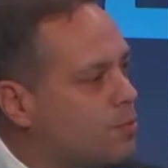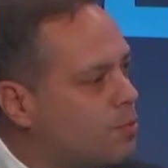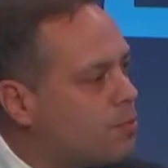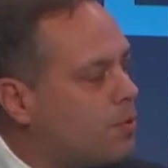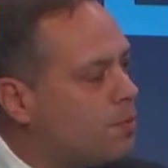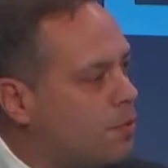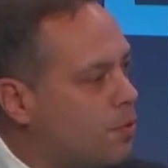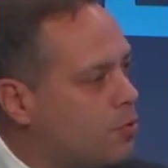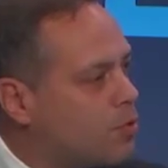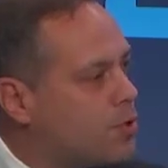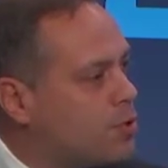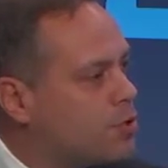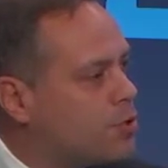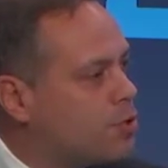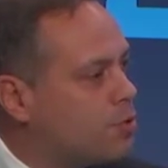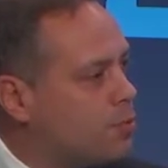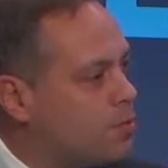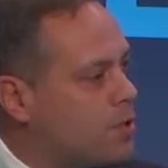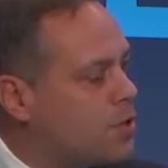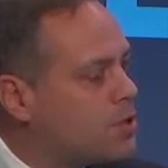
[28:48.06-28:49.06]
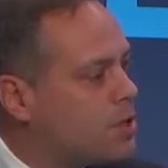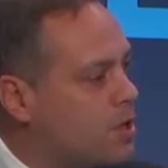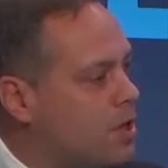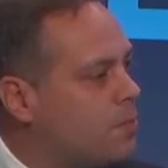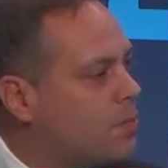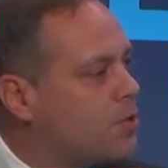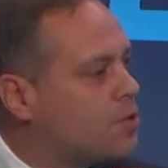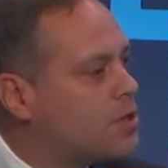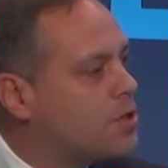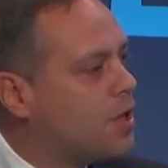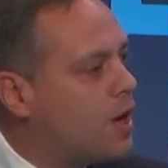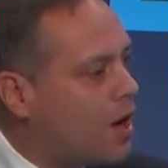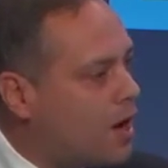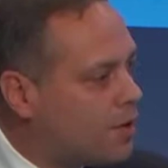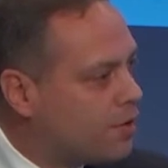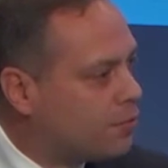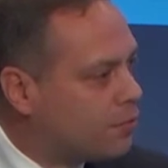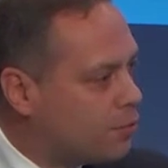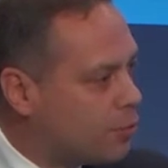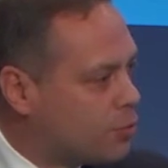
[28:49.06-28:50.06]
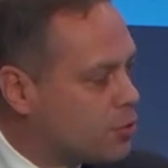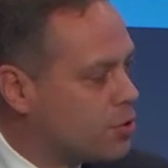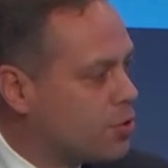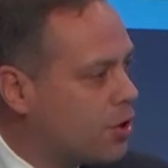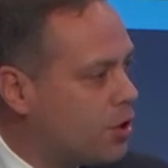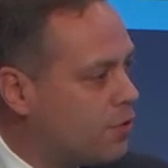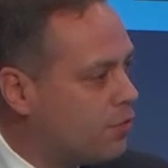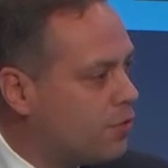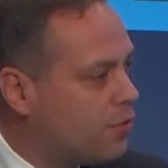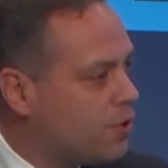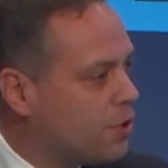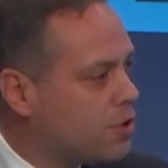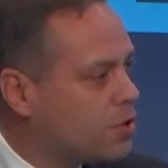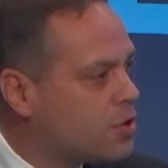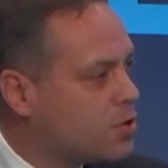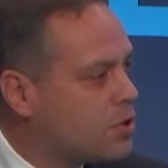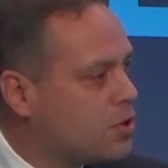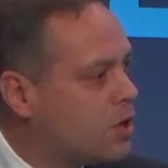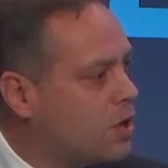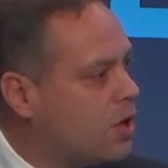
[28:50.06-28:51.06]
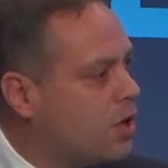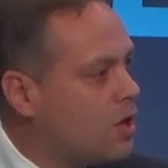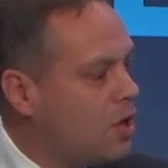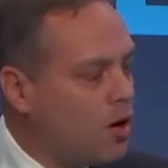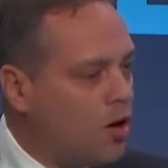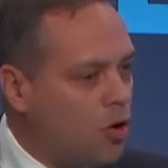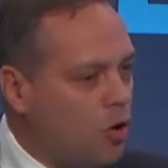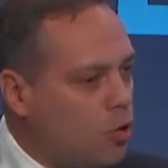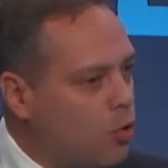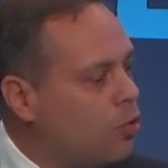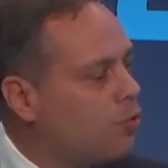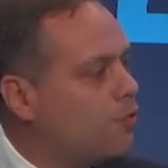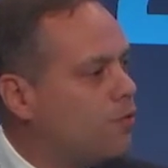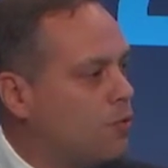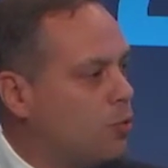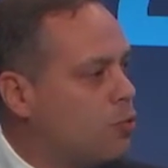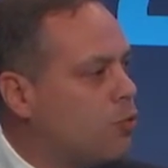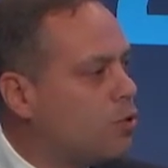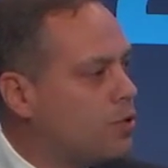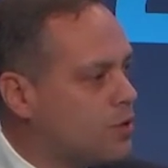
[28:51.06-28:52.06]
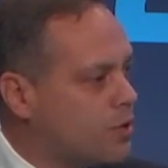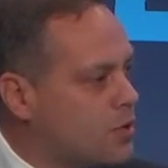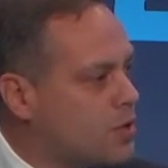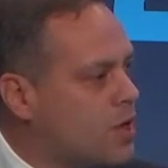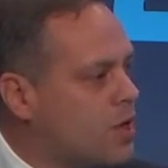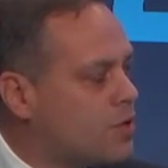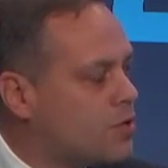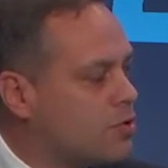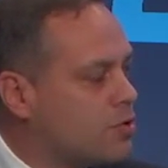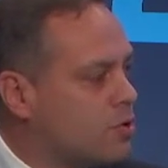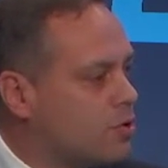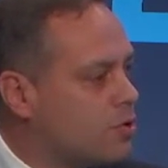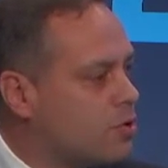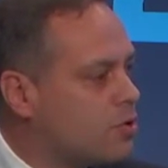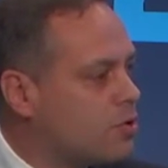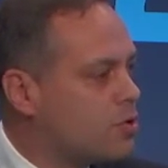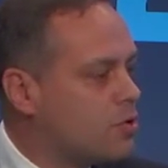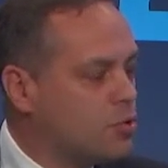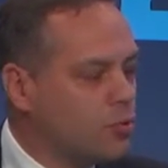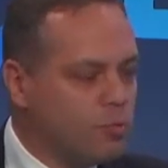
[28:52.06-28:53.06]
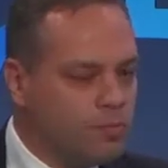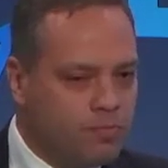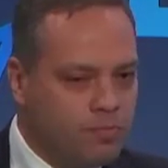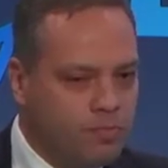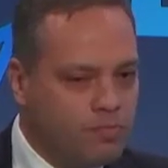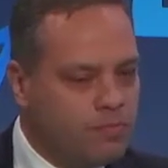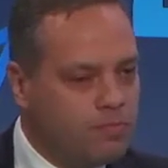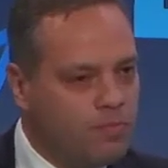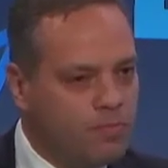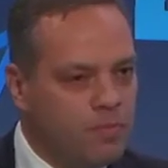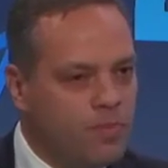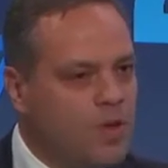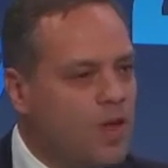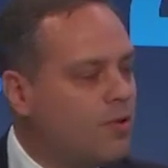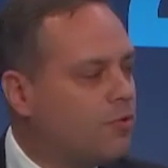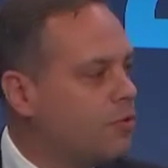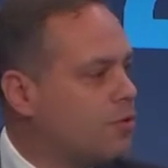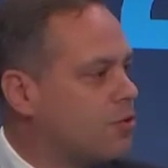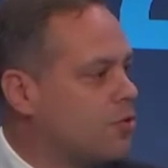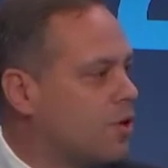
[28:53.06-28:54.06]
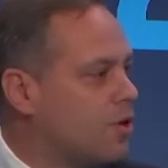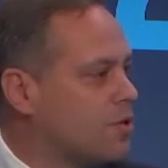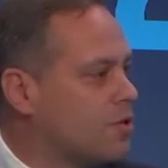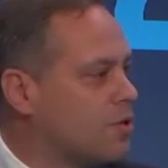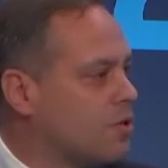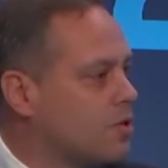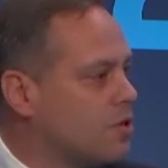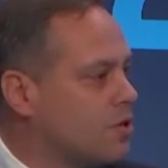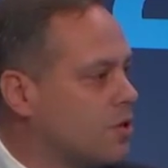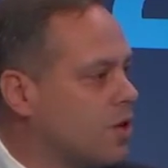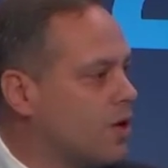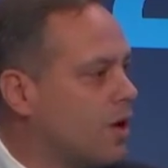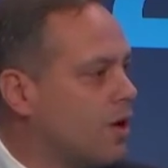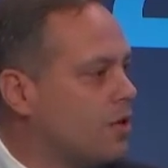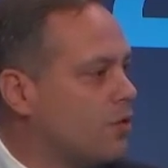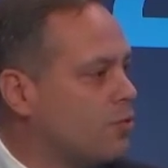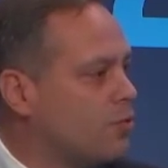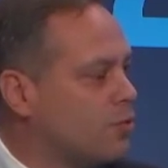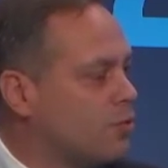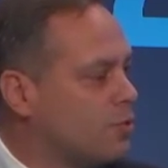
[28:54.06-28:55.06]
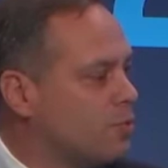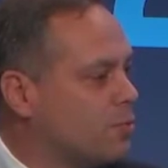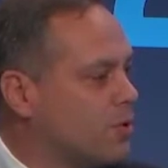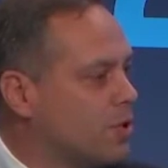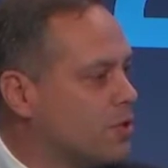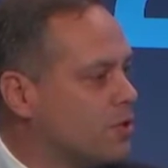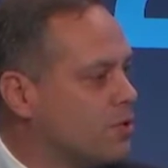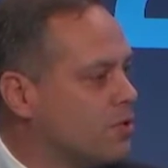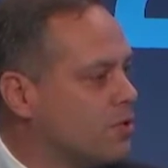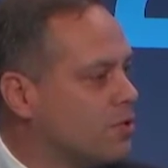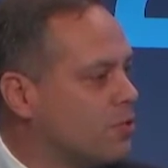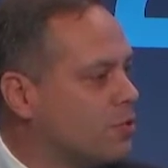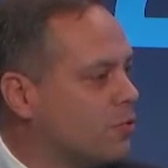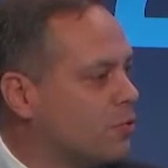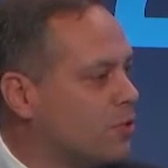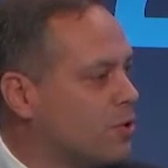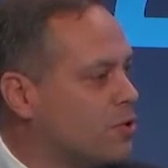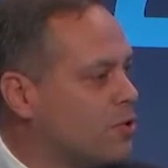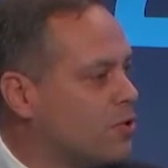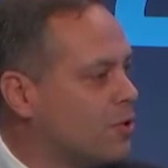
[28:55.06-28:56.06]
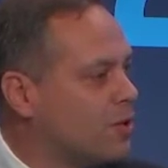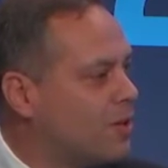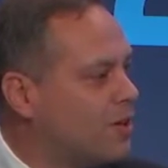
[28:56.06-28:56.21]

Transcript: proposals on peacekeepers and other frozen conflicts. All of them were disastrous, so never trust this guy who is the president of Russia.